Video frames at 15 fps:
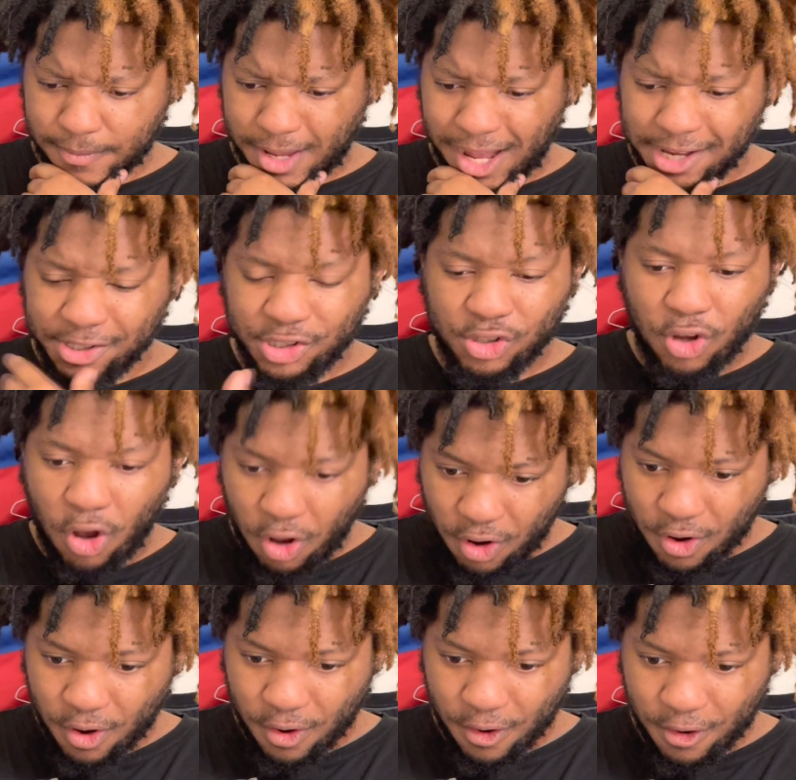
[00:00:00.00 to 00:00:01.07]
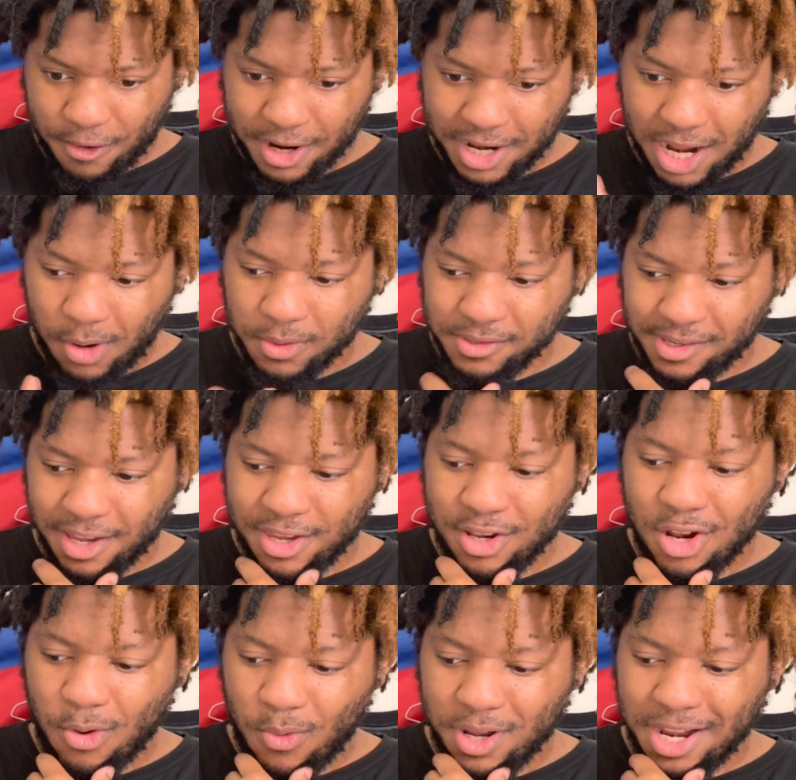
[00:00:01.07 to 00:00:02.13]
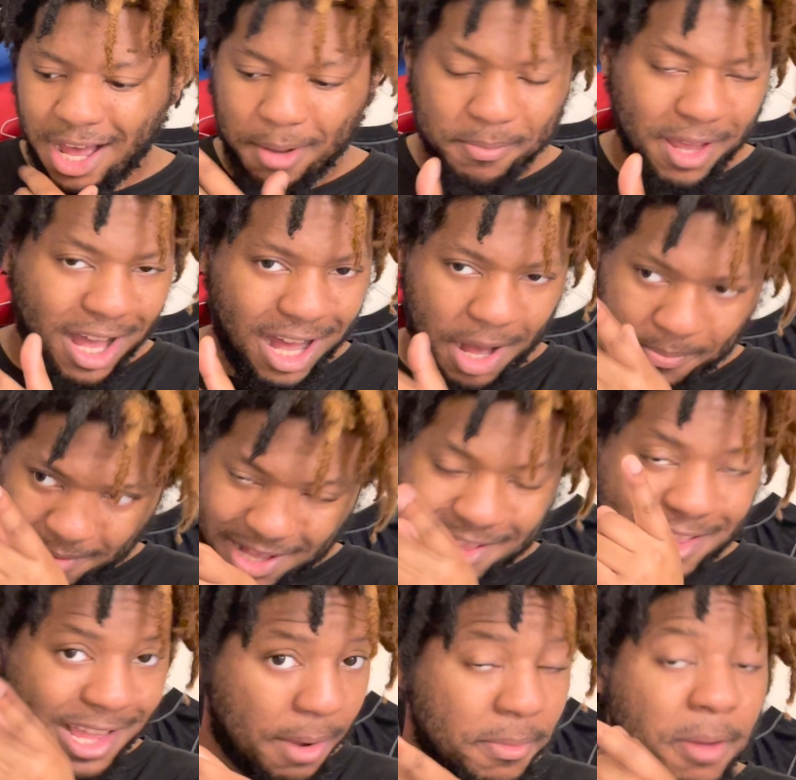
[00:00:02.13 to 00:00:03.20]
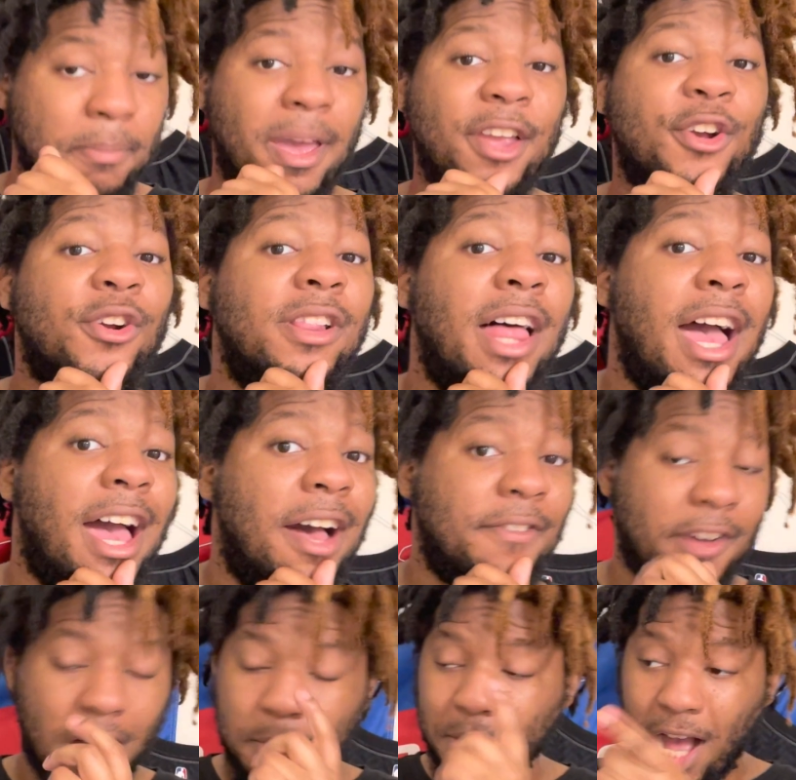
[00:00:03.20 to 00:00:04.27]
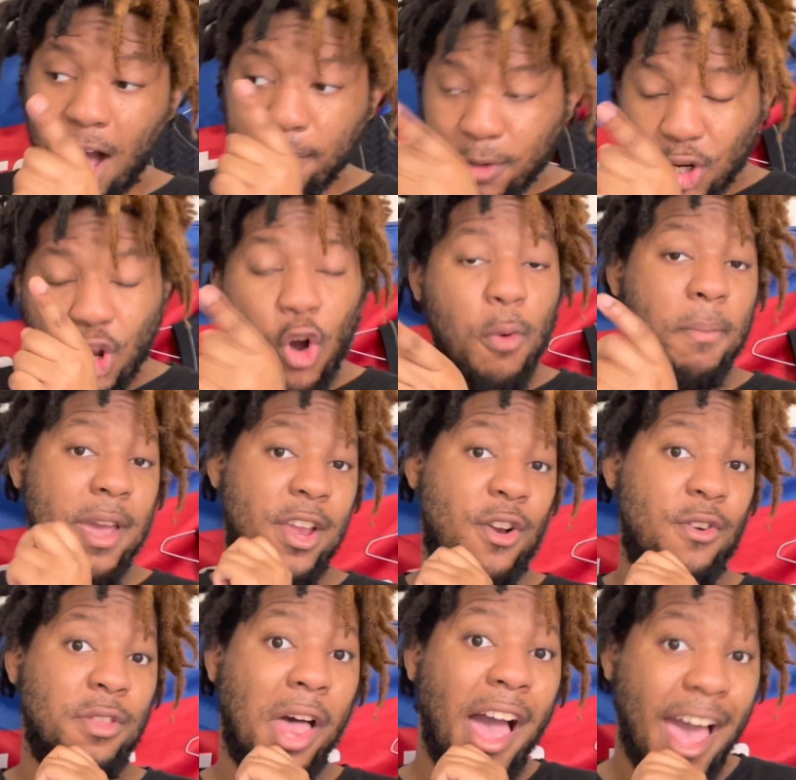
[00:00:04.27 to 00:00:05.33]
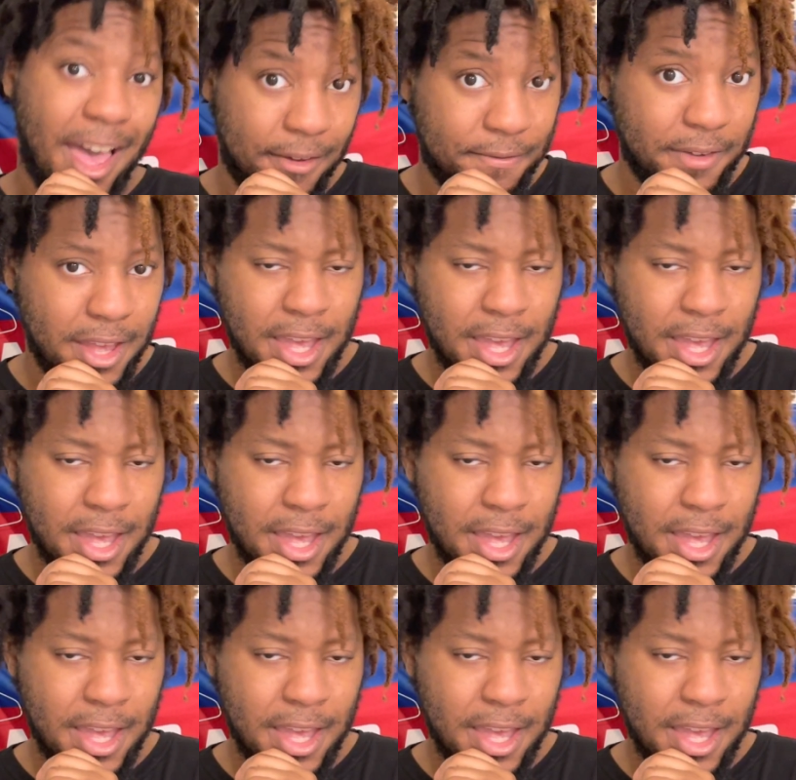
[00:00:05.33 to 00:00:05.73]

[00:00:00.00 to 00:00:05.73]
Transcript: I saw her and I was like, you know what? I'm gonna make her laugh. I'm gonna go make her laugh.